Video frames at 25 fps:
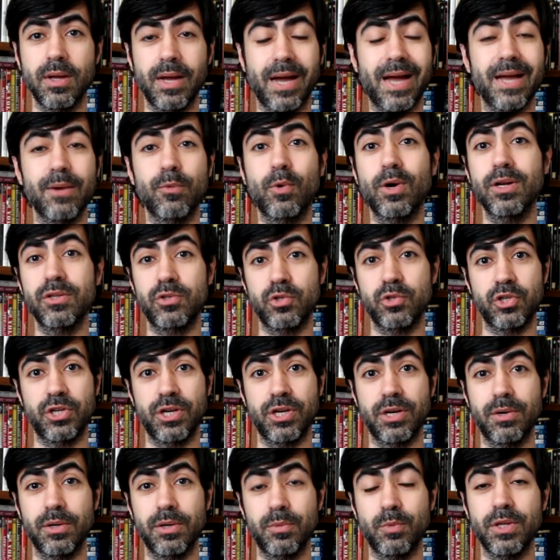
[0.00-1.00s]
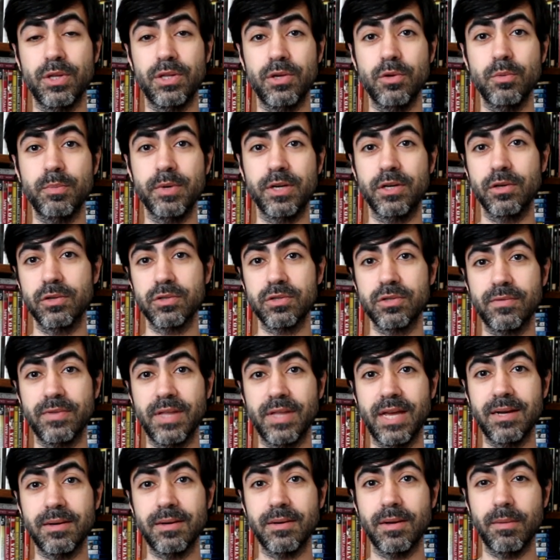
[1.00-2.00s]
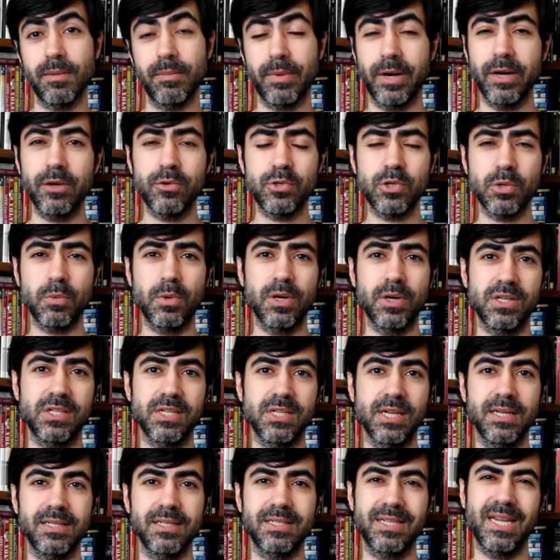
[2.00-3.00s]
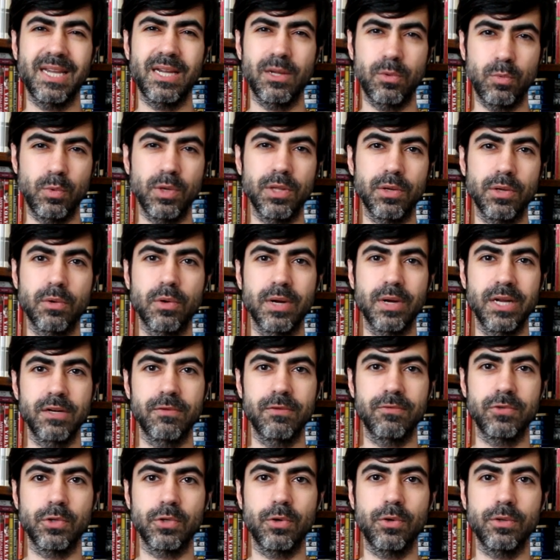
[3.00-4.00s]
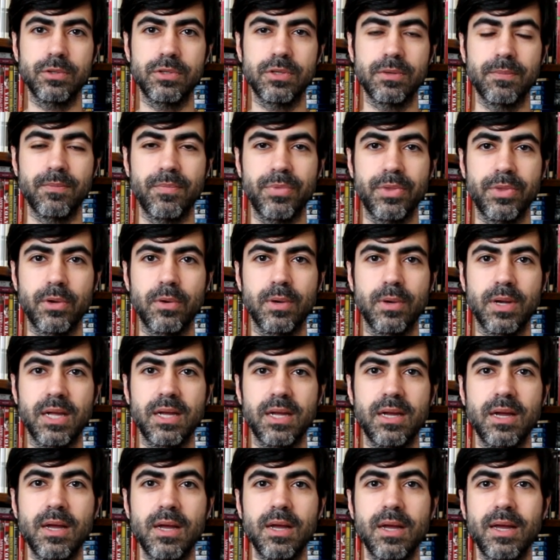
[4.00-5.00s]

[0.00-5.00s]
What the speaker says: I wanted to share it with you because of that, but I also want to say, take it with a grain of salt, okay?